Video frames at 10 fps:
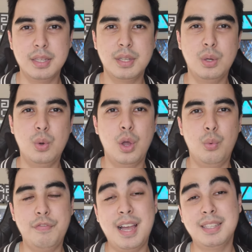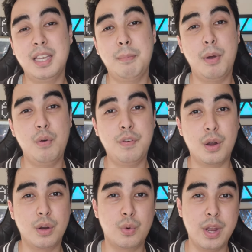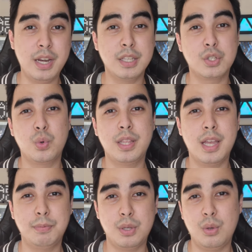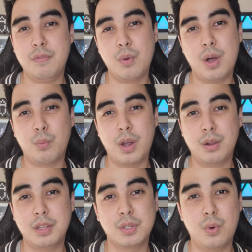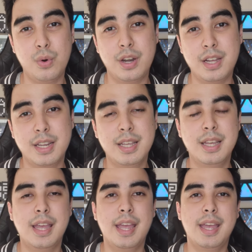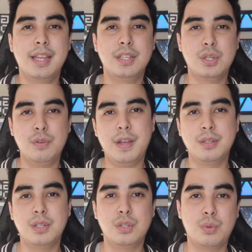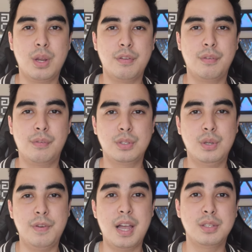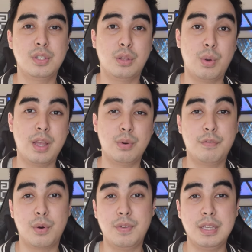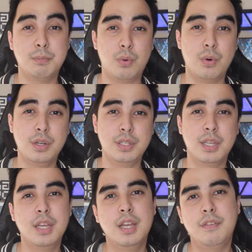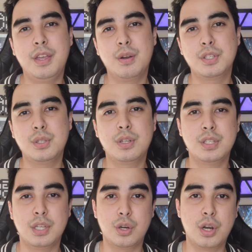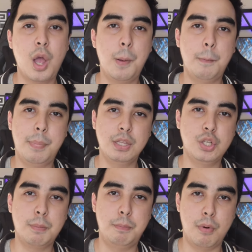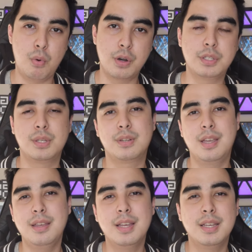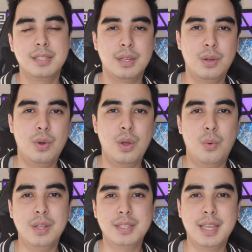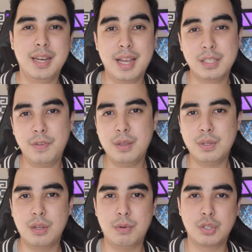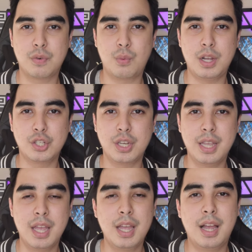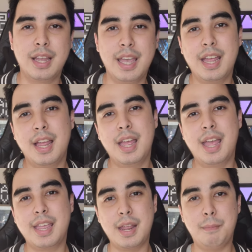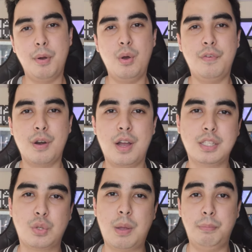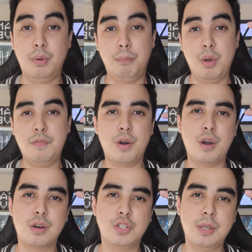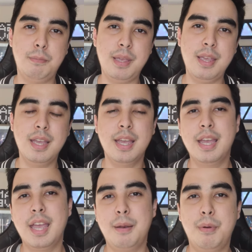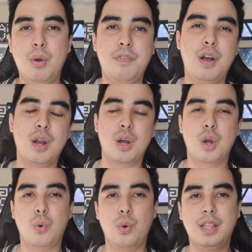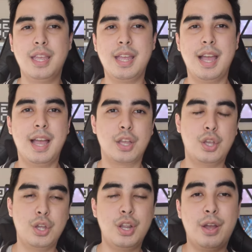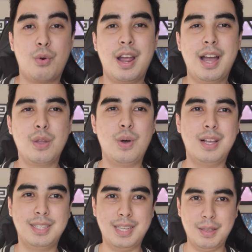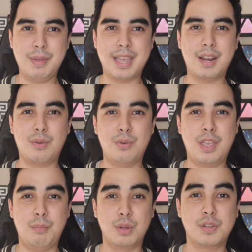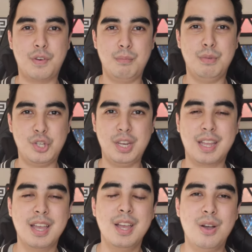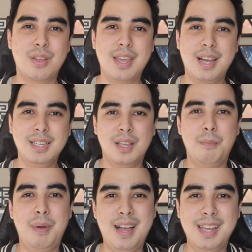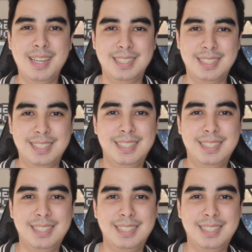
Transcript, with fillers: So with that said, both are great. It's really up to you if you want wireless or not. And 2,000 to, 3, 2000 to 300 for these boards, they are still considered budget boards, okay? So once again, guys, thank you so much for watching. Again, again, both are hot swappable, both are RGB, and both are really good or high quality mechanical keyboards from Machenike. Okay guys, bye!